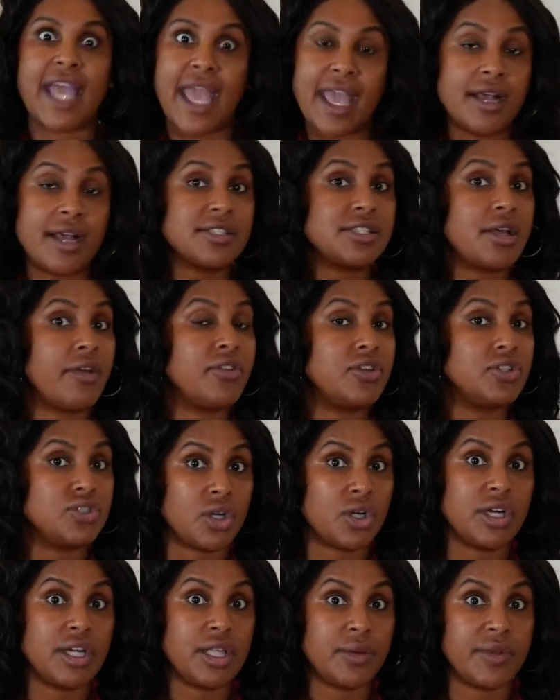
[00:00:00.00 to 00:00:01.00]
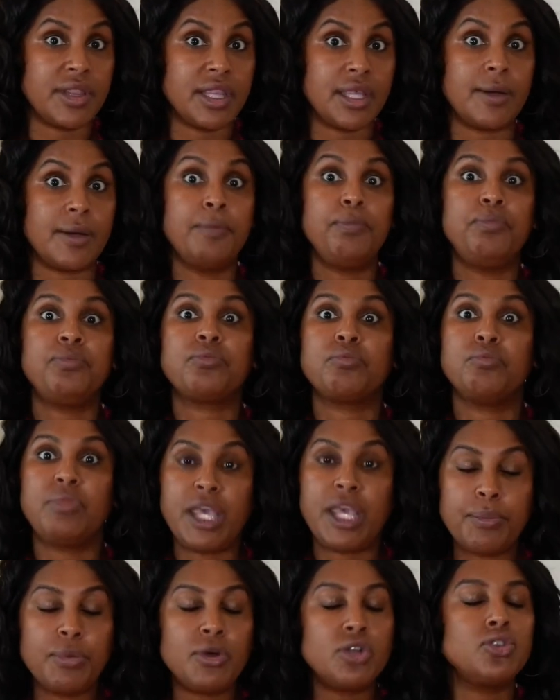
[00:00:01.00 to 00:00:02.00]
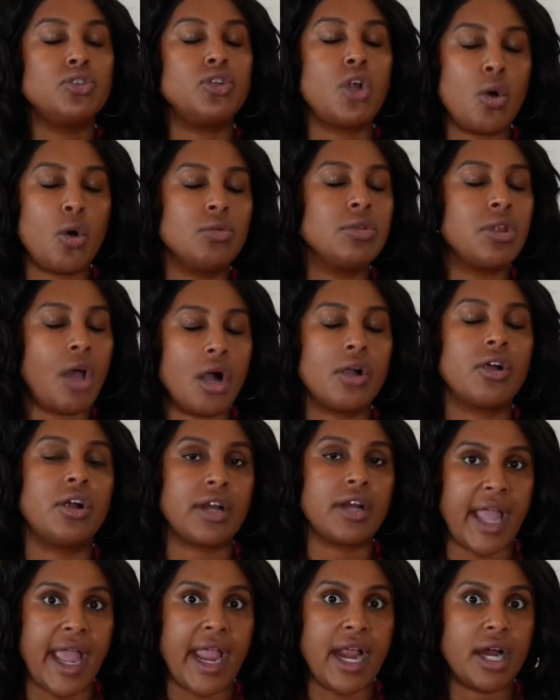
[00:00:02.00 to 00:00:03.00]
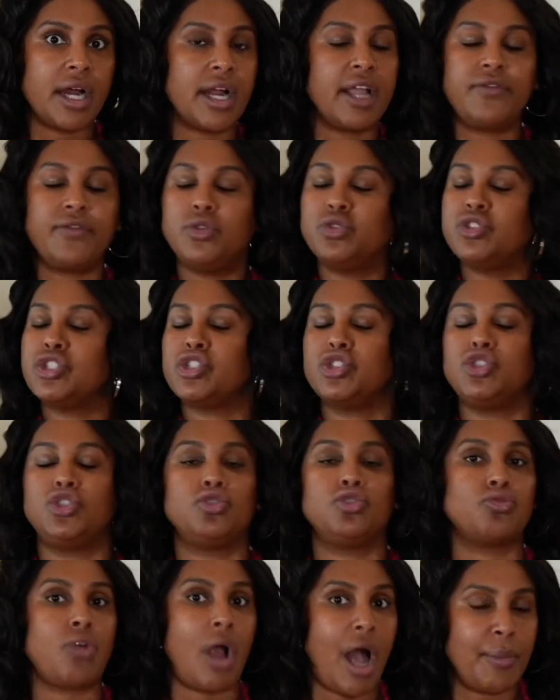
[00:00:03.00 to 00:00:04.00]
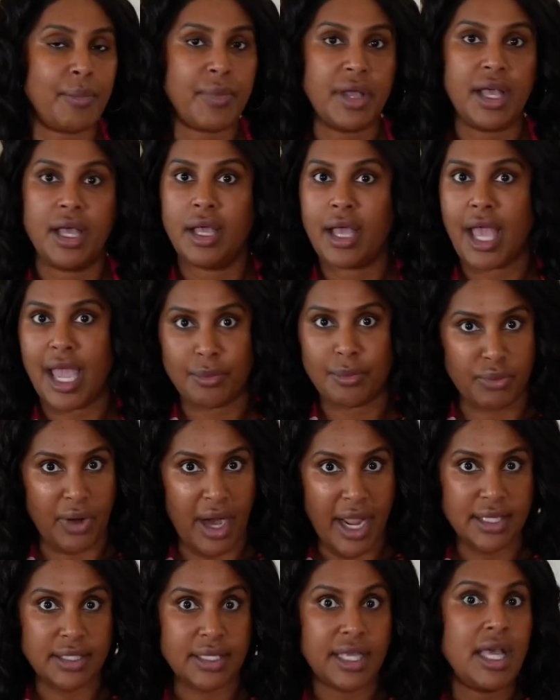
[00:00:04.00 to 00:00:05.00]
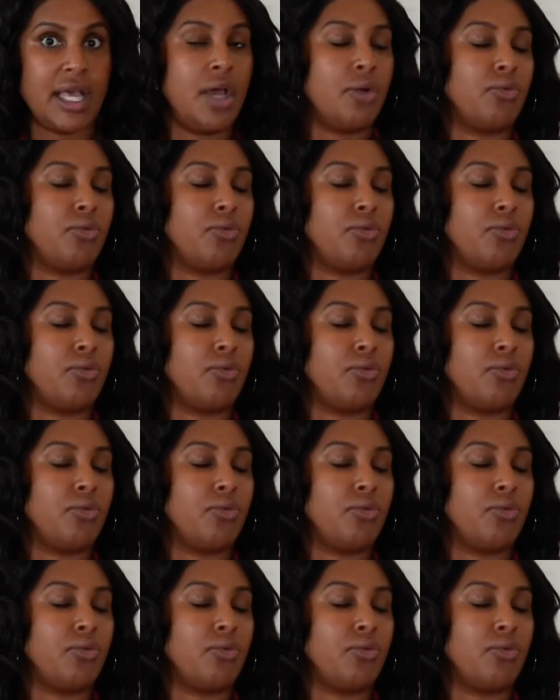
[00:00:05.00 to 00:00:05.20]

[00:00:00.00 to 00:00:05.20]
Take us on the journey with you. People no longer care if you just drop a brand,